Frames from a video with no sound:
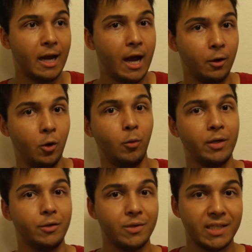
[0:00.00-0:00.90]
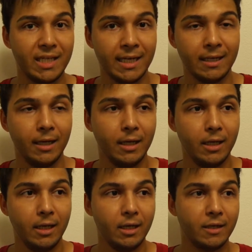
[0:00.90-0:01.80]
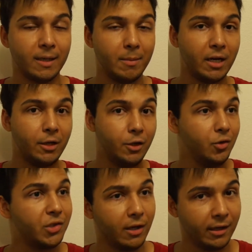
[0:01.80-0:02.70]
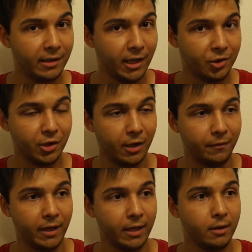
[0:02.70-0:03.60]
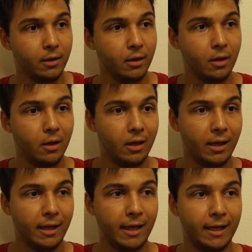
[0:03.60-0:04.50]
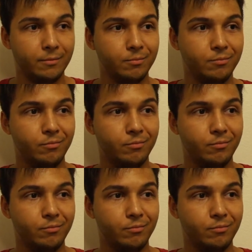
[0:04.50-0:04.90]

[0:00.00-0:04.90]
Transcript: not going to see it because I'm not a huge Sonic the Hedgehog fan, and